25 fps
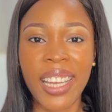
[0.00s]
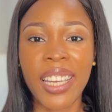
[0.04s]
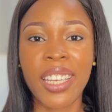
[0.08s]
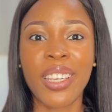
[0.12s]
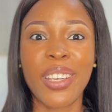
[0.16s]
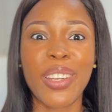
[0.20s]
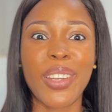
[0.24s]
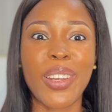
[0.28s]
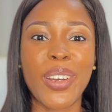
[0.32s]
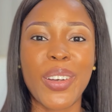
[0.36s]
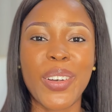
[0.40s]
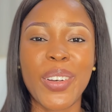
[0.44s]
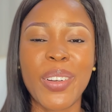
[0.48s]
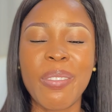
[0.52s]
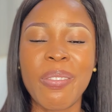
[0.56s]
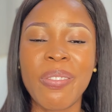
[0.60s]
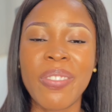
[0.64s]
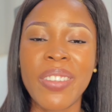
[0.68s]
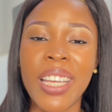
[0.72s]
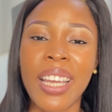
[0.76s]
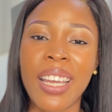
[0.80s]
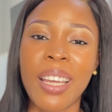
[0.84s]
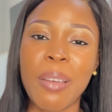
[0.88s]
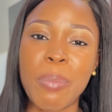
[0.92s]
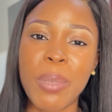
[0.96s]
you know,
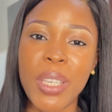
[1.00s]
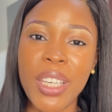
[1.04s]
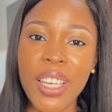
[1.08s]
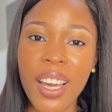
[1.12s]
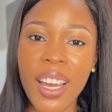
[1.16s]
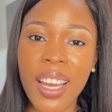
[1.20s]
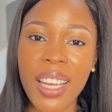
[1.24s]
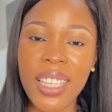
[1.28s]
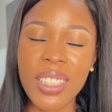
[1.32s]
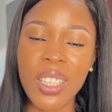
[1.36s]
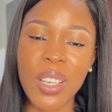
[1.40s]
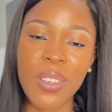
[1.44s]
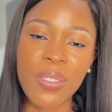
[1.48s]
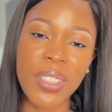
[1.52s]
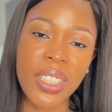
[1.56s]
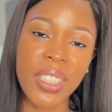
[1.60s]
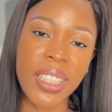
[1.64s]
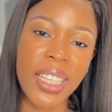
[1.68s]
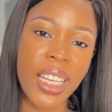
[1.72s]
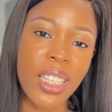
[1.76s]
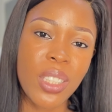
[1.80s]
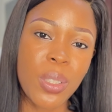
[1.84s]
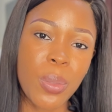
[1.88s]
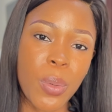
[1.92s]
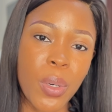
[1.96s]
because of the
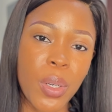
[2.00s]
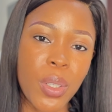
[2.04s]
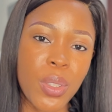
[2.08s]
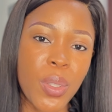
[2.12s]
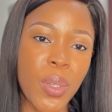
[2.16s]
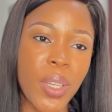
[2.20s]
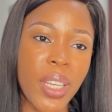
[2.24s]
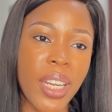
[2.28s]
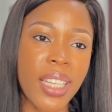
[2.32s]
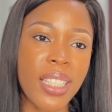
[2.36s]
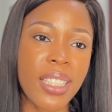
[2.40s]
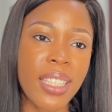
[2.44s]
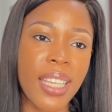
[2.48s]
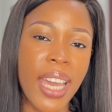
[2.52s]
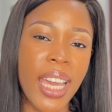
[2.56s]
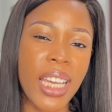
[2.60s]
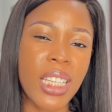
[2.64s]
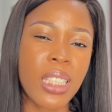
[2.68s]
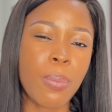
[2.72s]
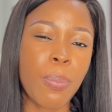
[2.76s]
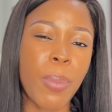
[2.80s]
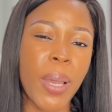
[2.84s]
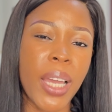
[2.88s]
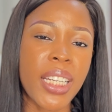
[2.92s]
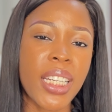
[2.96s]
network. So it has
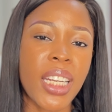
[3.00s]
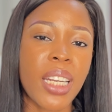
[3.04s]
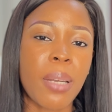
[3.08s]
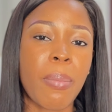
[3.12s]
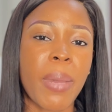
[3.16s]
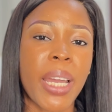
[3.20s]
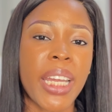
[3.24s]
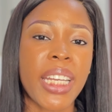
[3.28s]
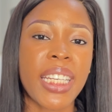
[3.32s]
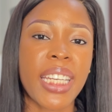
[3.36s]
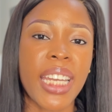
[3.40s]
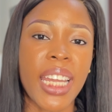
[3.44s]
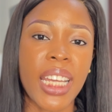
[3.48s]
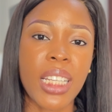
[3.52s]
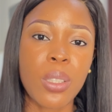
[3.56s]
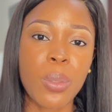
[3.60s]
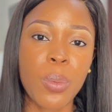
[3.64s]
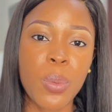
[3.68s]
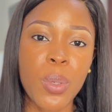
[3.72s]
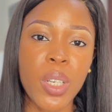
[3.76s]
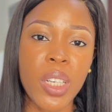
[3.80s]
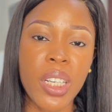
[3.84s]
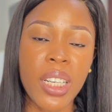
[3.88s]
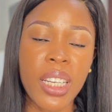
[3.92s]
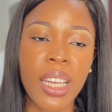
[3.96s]
expanded my
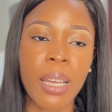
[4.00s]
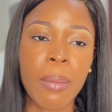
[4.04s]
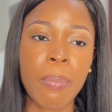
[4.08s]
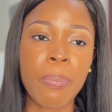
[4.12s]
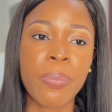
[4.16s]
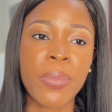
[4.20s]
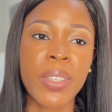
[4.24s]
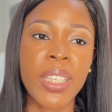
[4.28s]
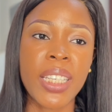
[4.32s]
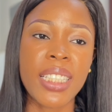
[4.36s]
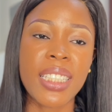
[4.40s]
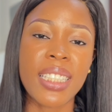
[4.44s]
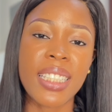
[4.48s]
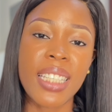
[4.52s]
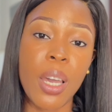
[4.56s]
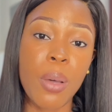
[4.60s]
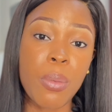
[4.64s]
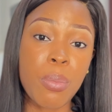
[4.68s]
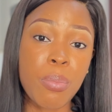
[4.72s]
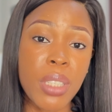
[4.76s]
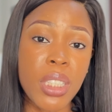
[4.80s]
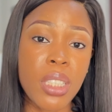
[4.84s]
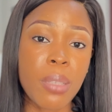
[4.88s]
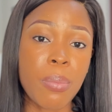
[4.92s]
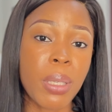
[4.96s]
network. It has
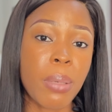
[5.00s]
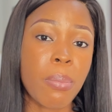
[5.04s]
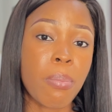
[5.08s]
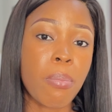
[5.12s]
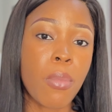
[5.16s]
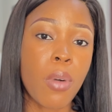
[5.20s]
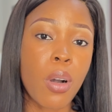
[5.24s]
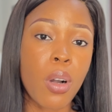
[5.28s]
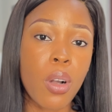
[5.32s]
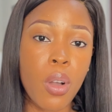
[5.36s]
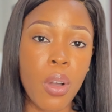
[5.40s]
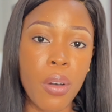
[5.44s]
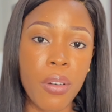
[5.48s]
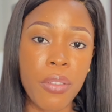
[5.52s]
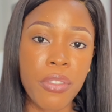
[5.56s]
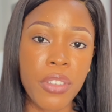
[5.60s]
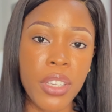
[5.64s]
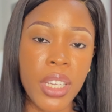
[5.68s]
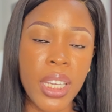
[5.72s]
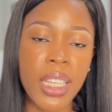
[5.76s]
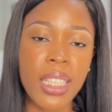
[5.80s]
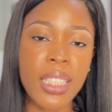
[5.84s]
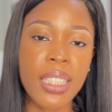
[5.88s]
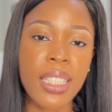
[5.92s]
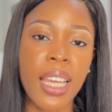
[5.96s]
helped me to be more
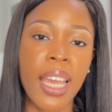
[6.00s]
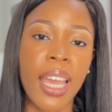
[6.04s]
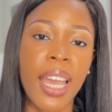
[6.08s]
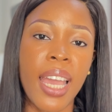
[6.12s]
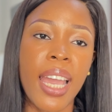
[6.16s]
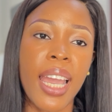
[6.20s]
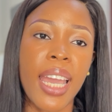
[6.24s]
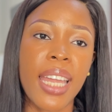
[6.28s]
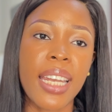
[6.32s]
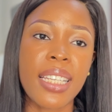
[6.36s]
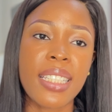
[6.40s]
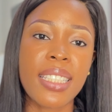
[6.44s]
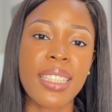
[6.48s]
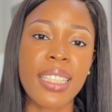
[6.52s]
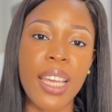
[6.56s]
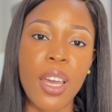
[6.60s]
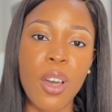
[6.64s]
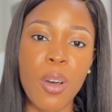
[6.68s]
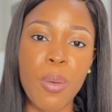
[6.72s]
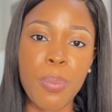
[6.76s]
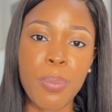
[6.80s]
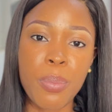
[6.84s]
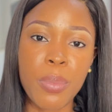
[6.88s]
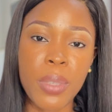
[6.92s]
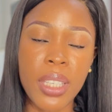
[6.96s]
confident, and it has
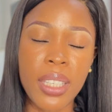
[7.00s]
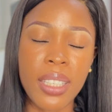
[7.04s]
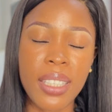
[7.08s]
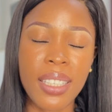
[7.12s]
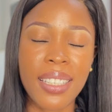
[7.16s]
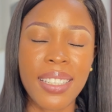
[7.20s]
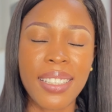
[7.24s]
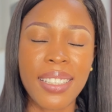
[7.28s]
helped me